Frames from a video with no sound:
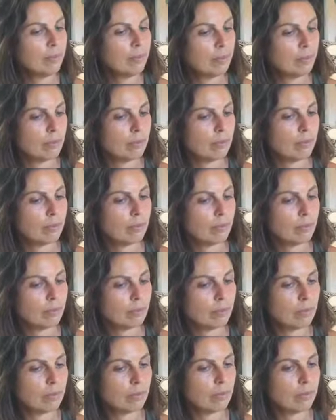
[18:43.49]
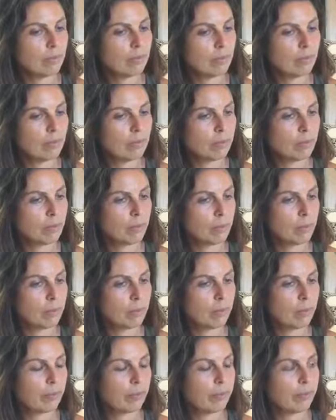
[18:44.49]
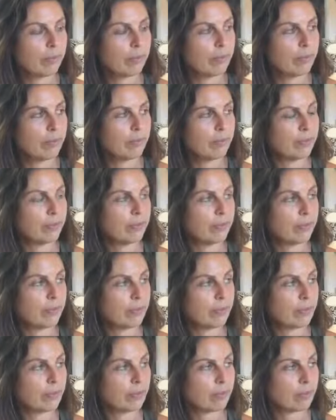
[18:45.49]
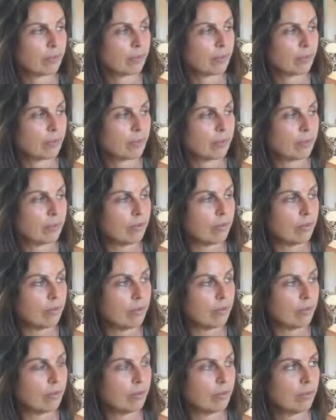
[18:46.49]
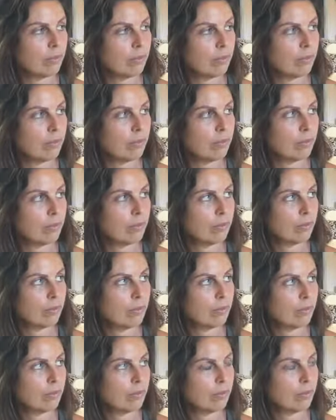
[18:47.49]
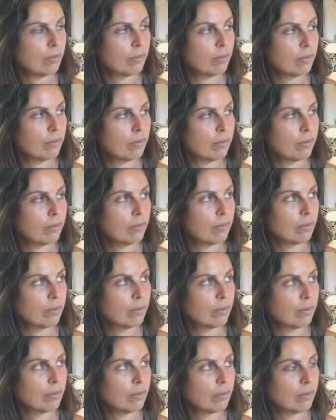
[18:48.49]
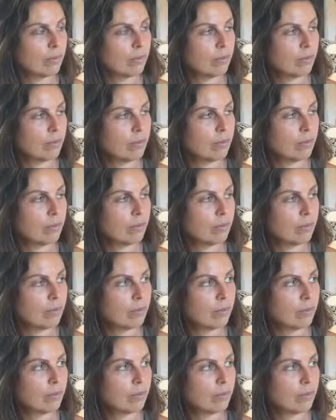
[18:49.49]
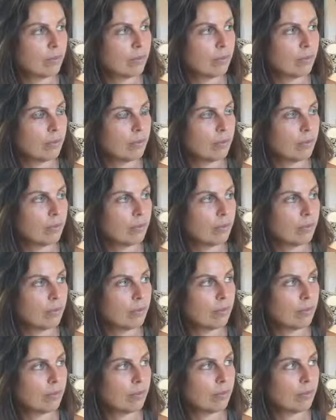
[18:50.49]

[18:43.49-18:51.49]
[no speech]